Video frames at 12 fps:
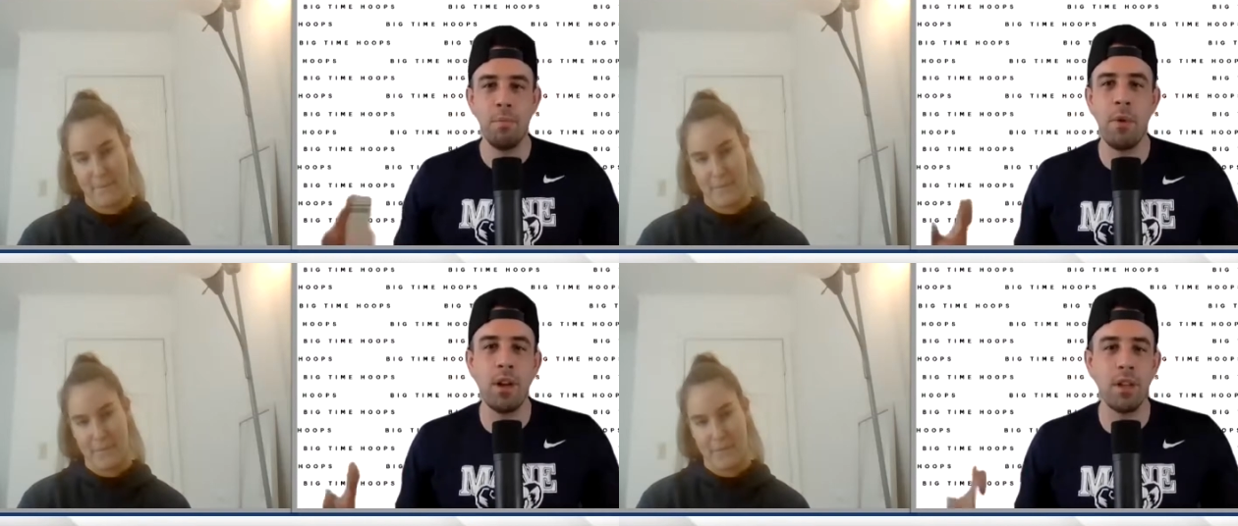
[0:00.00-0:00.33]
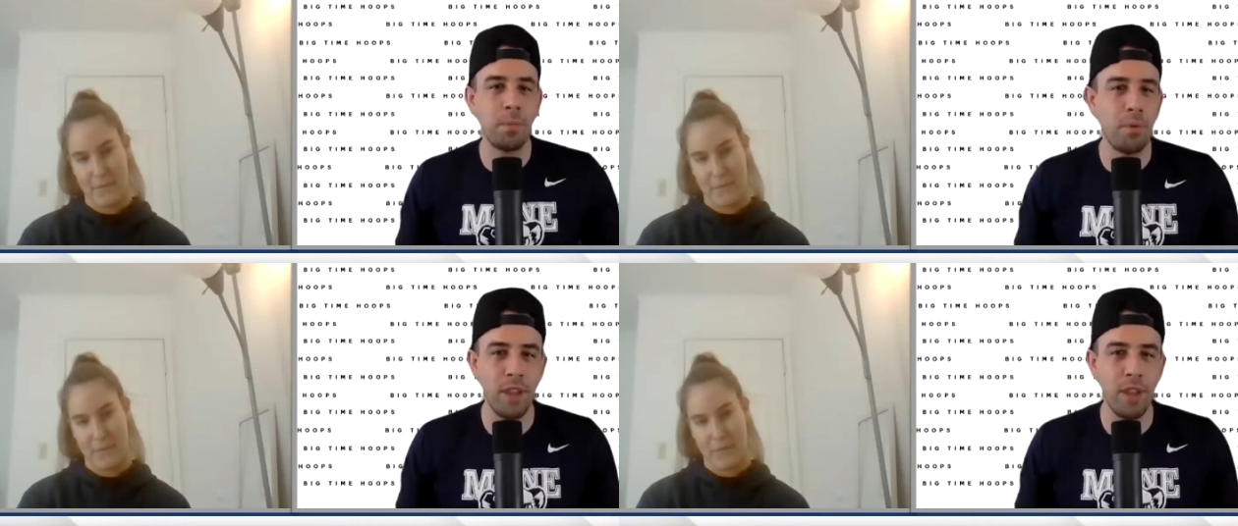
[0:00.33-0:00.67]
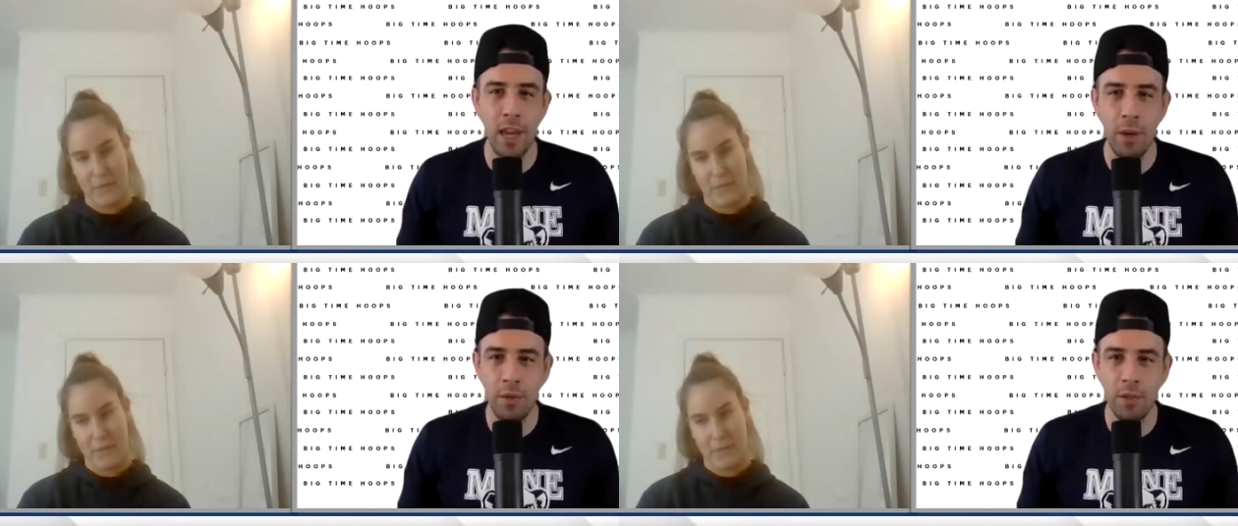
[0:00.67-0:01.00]
Speaker 1: multiple
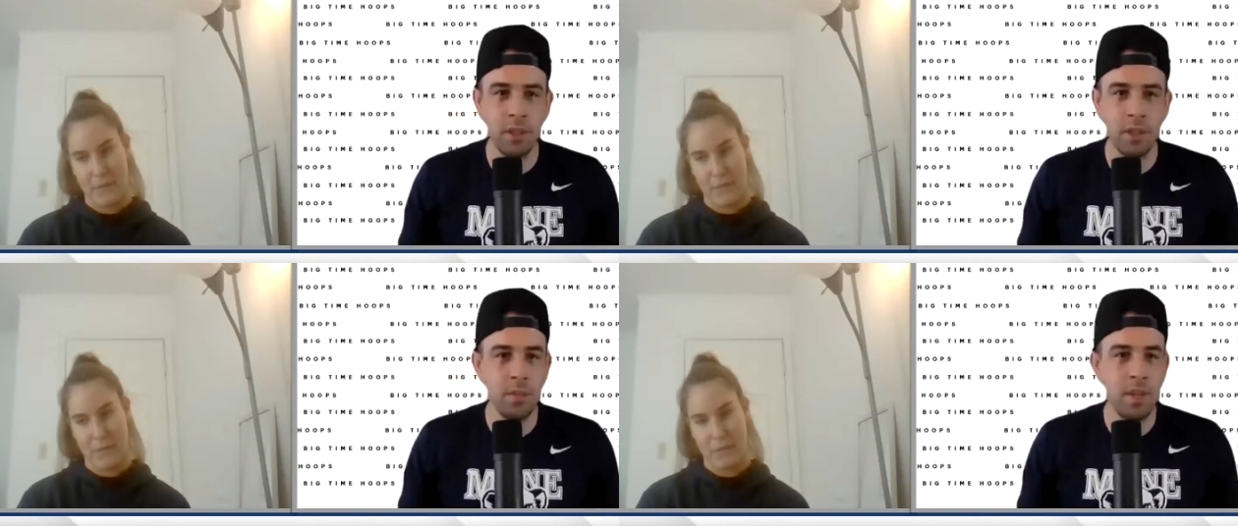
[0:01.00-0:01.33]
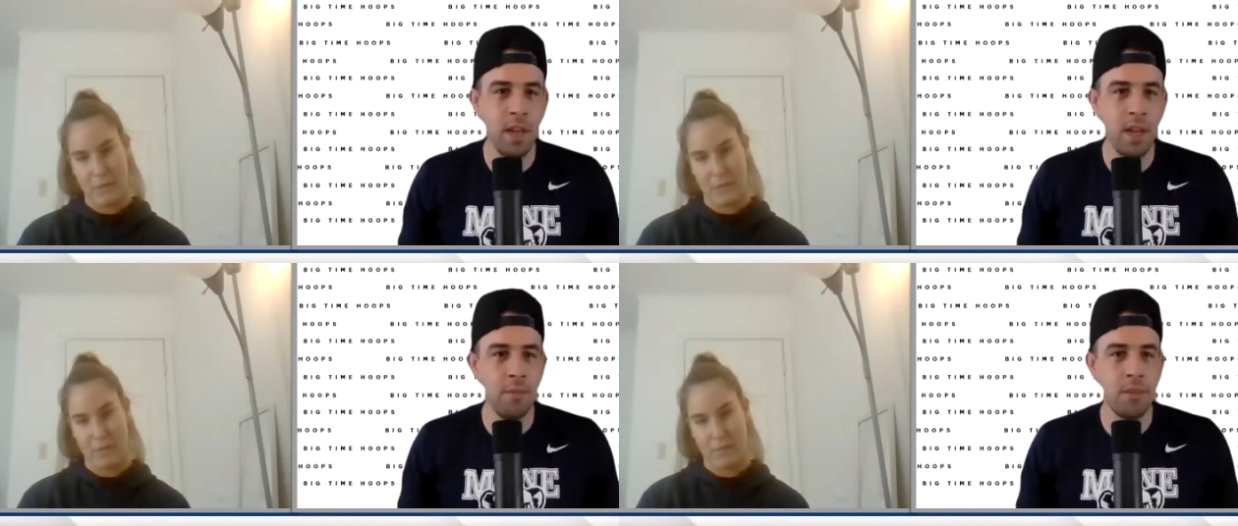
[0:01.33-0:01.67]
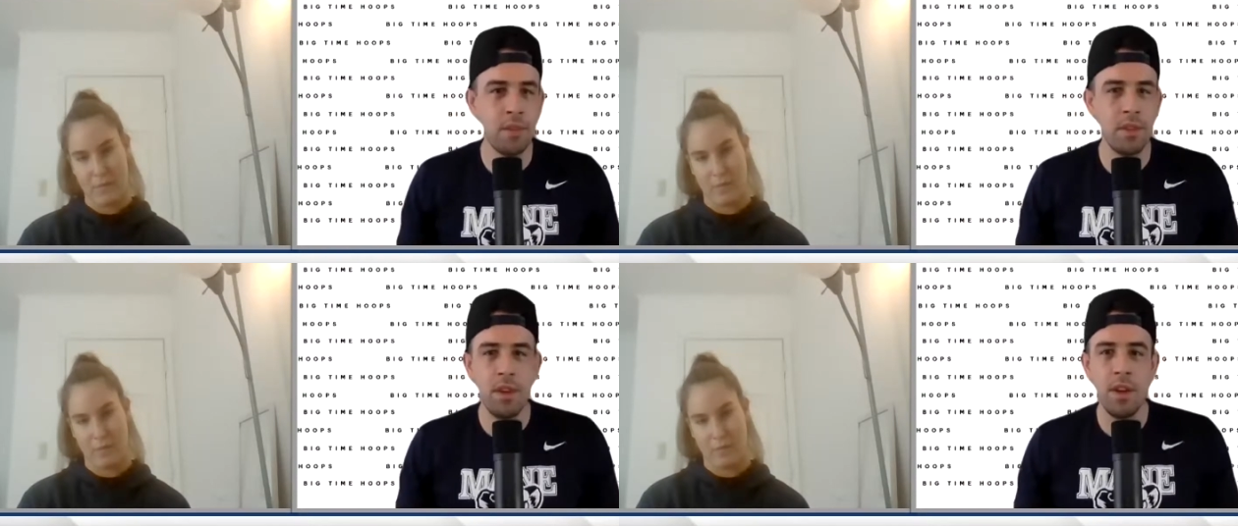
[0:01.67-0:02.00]
languages sometimes.